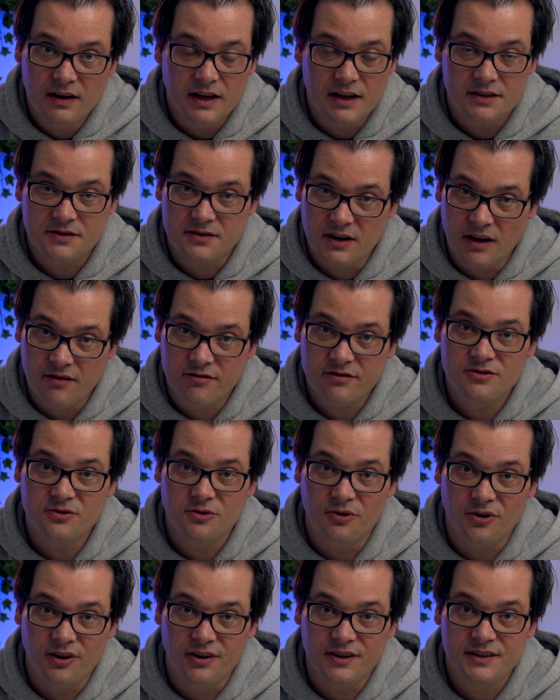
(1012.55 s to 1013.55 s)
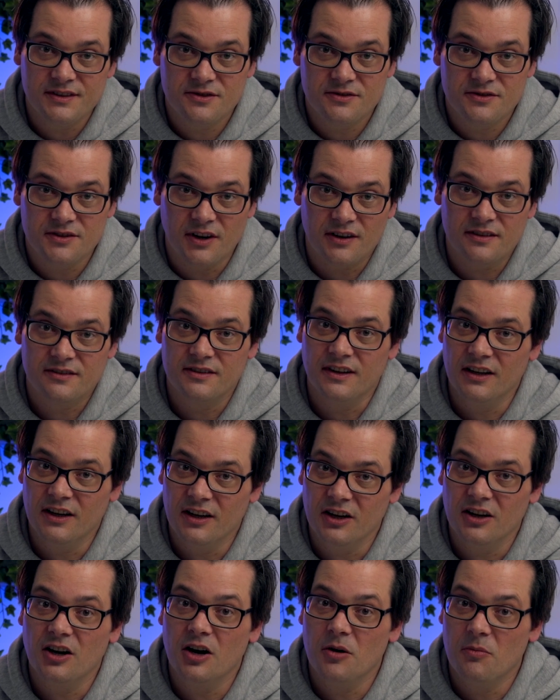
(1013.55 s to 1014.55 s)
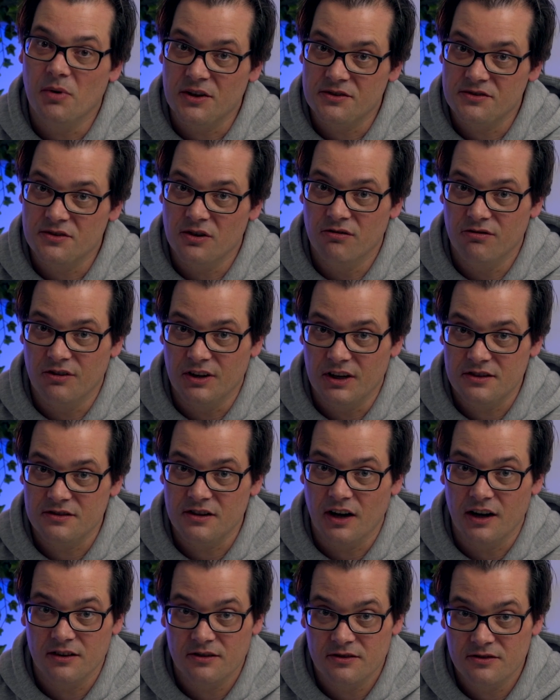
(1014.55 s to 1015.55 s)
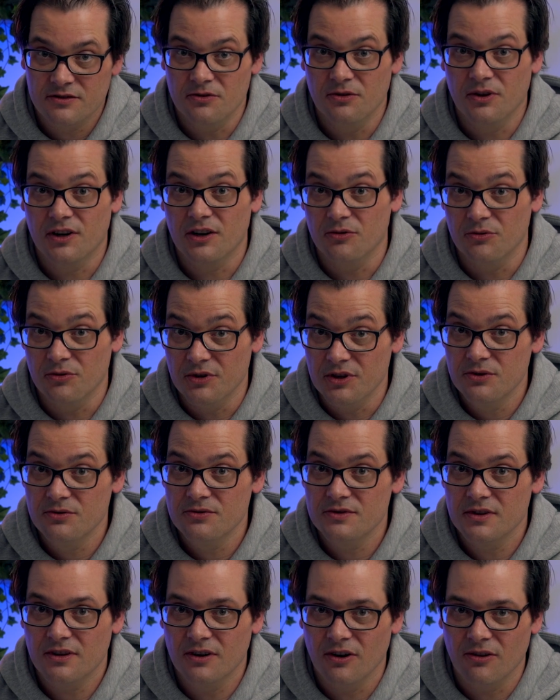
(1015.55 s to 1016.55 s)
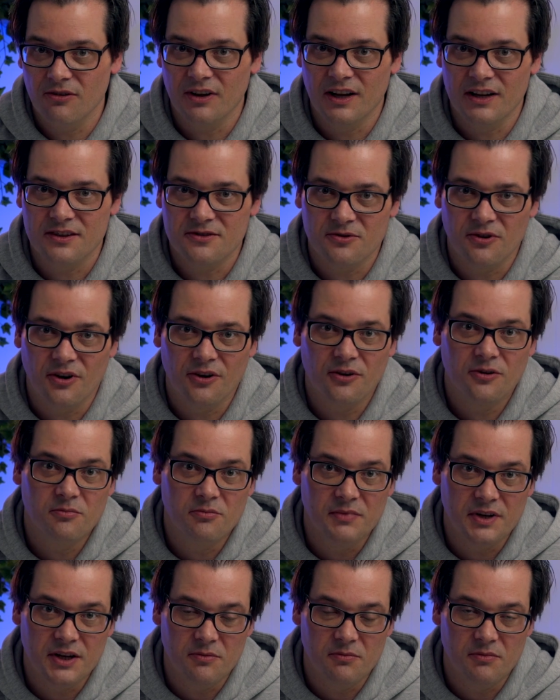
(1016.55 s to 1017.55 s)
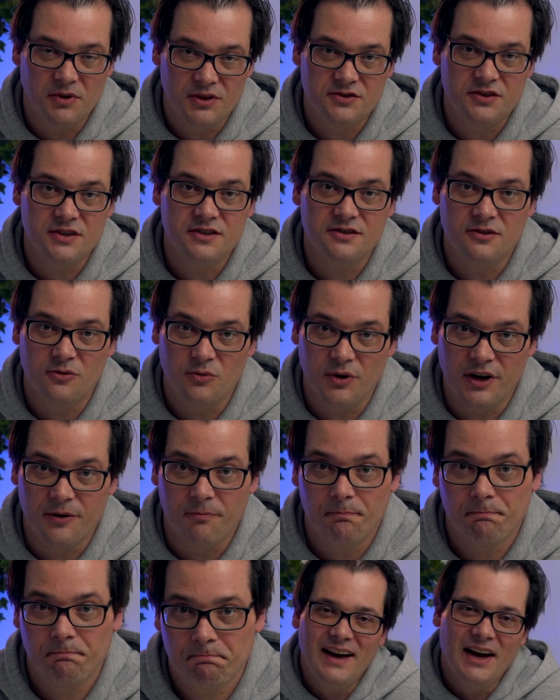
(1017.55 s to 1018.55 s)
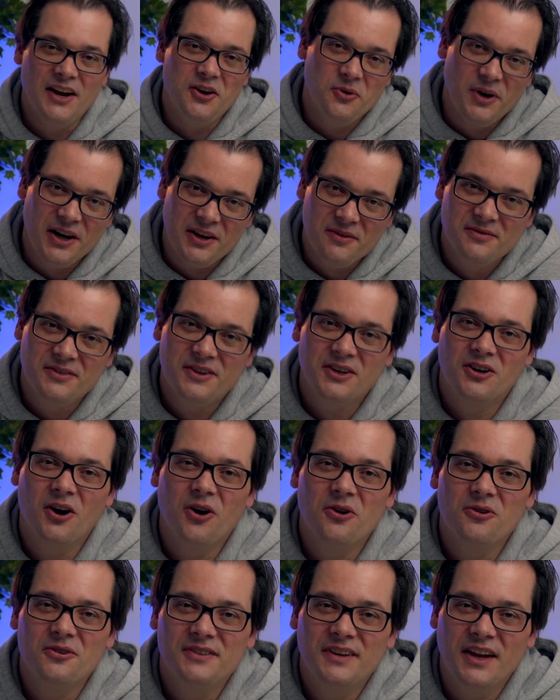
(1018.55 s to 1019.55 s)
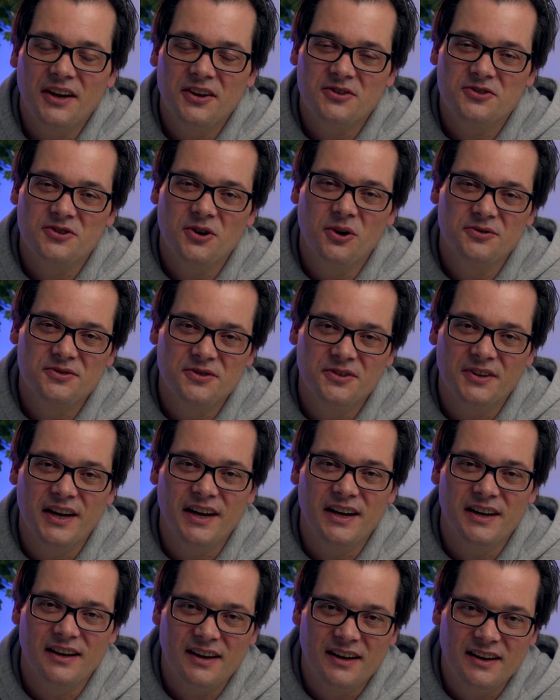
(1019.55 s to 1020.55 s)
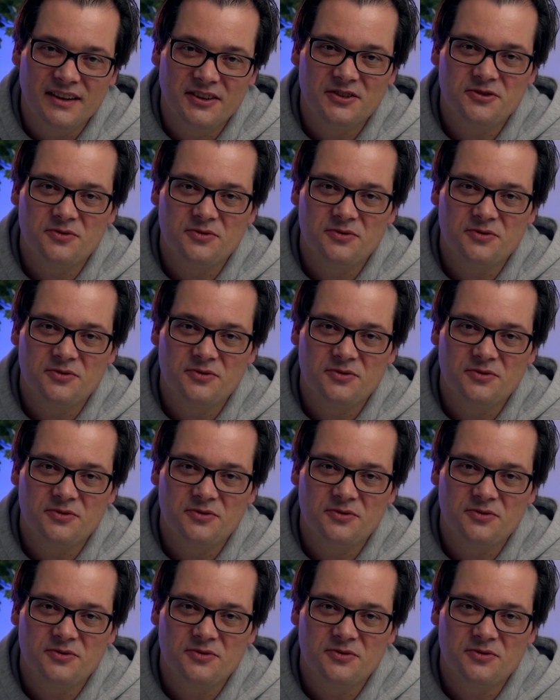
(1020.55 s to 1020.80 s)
it's never too early to start thinking about software design so you can reuse the code later on in a much easier way. Anyway, the code that I showed today in the